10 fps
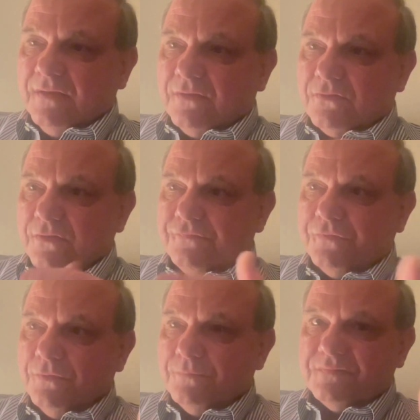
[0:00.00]

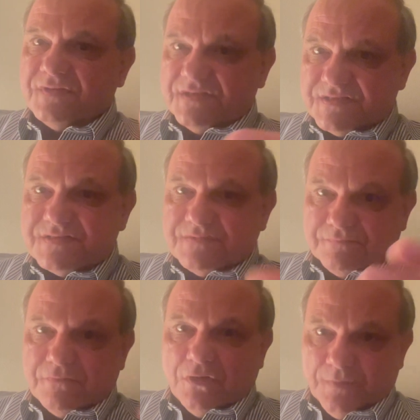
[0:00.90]
confirmed, this
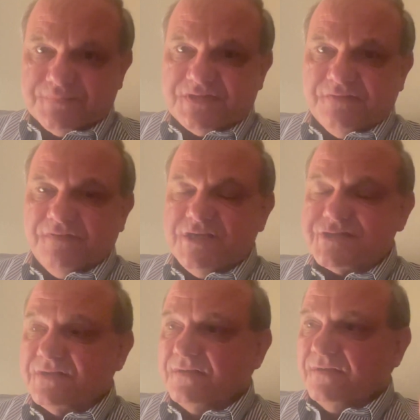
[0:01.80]

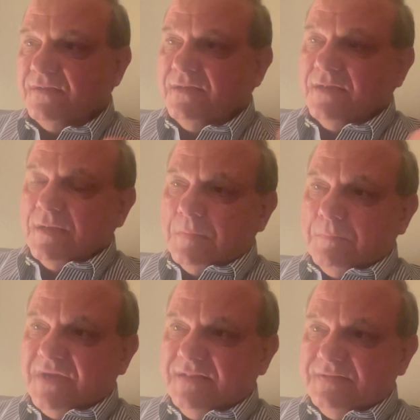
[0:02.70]
observation,
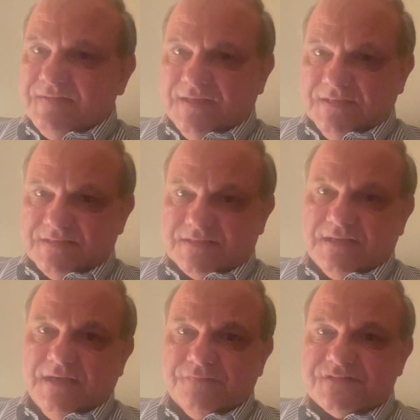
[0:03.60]
by the tents
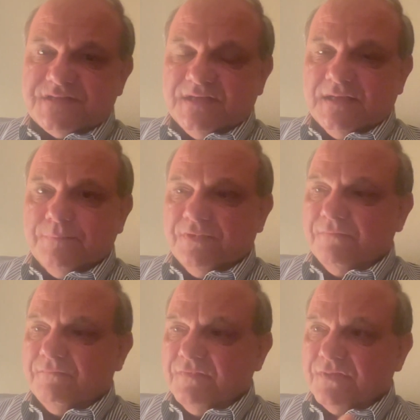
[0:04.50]
they have set up
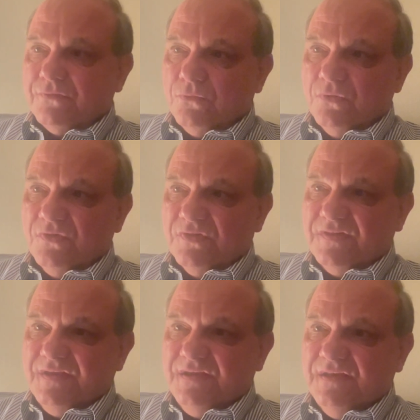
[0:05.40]
with all
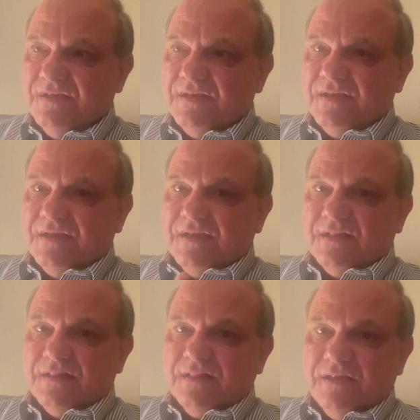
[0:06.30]
the
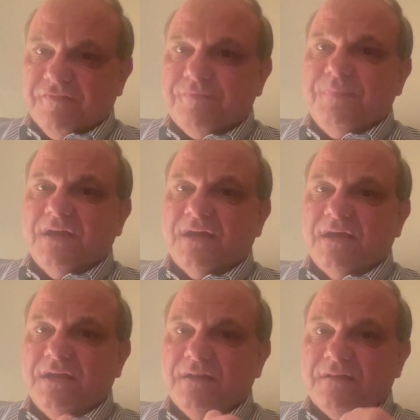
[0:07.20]
left
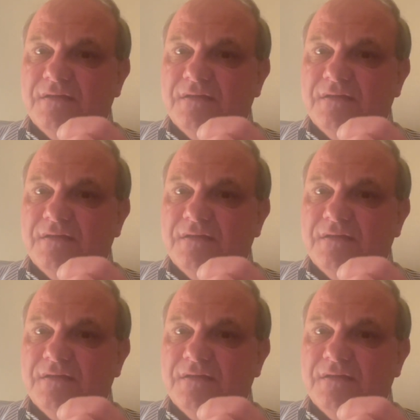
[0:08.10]
behind